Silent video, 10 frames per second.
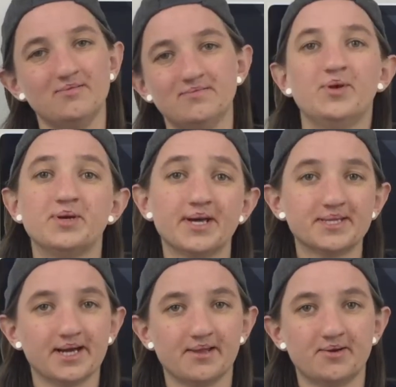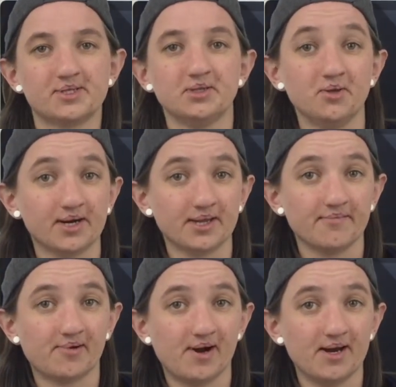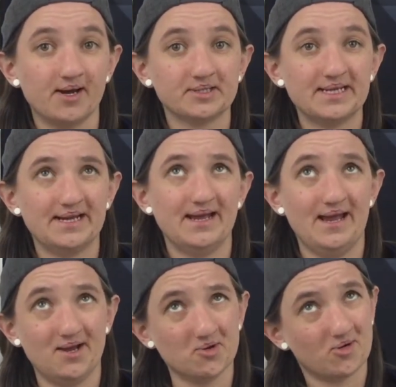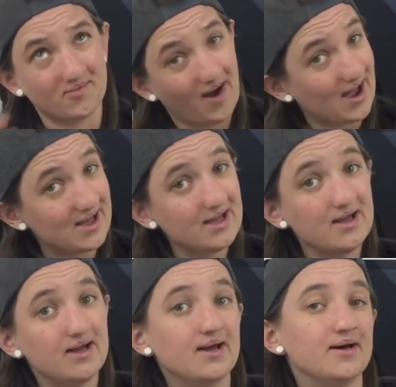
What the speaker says: When you get together to look at the product and or buy it,